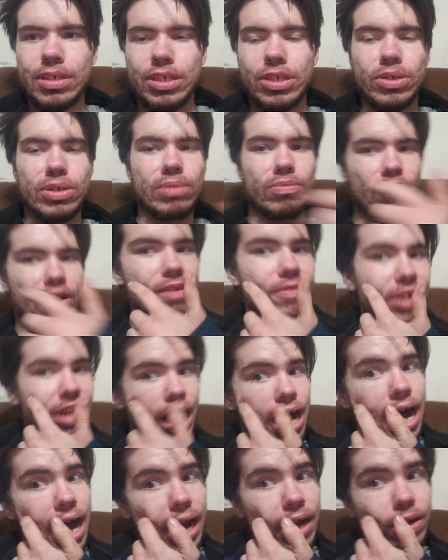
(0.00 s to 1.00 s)
You can rev it
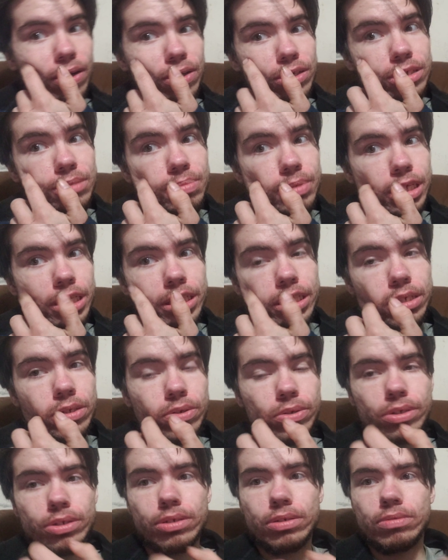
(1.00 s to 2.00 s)
higher depending
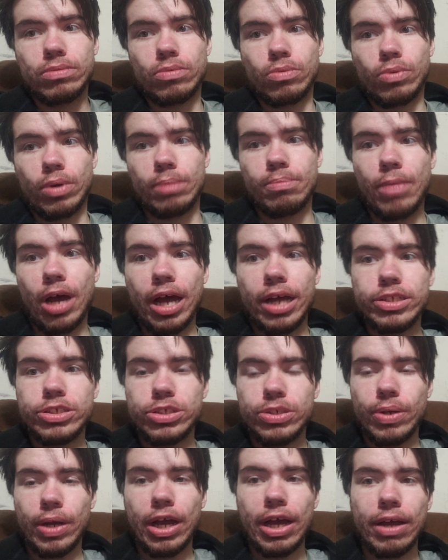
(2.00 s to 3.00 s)
on what mods
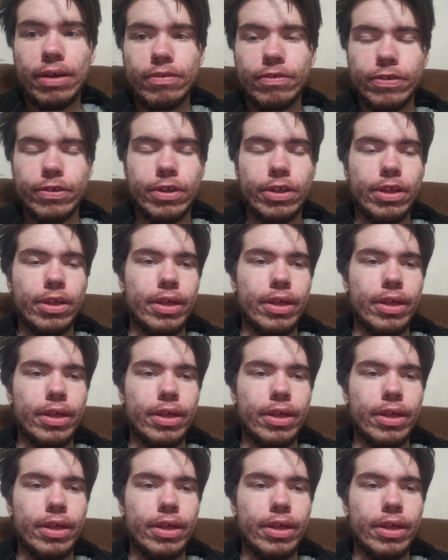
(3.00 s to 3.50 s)
you have,